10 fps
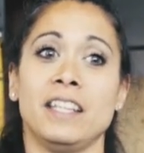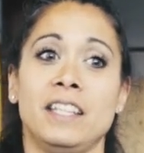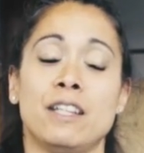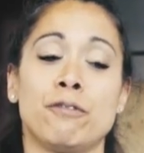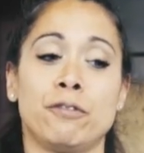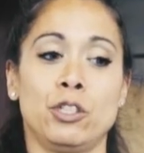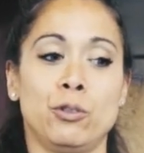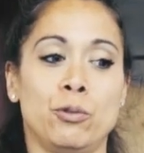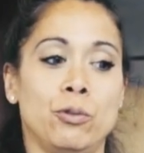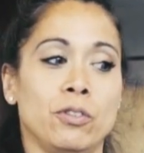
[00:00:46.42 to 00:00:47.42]
if
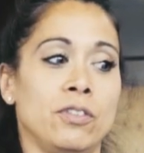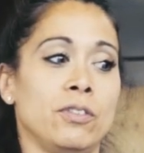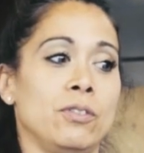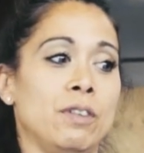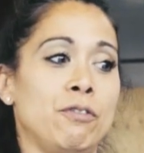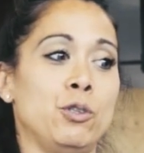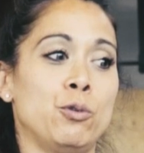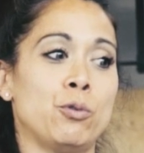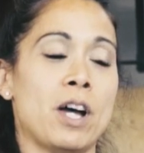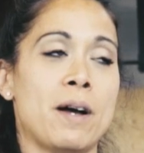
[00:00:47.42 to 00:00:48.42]

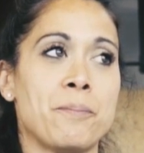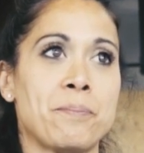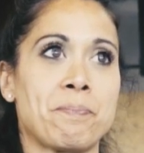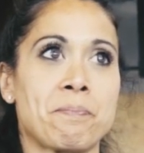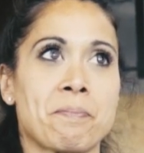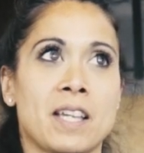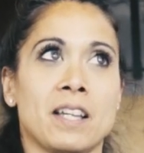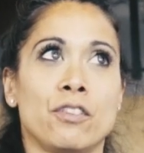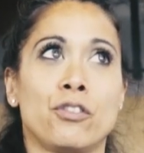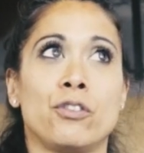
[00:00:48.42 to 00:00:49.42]
you
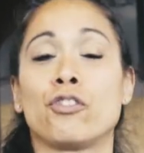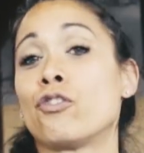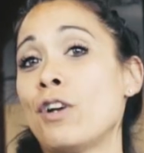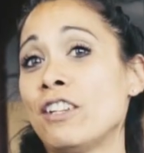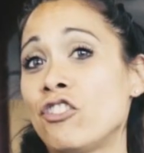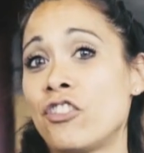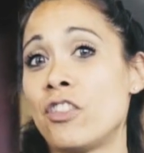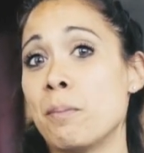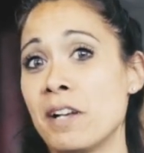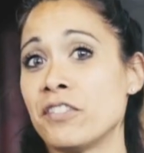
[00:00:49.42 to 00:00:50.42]
stretch
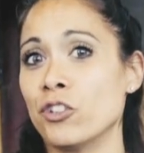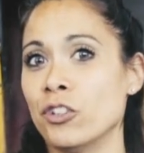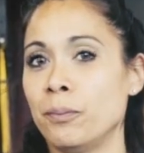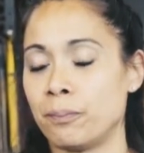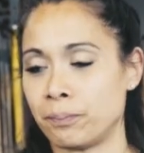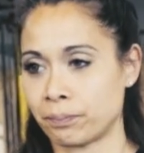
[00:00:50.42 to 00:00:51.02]
the muscle,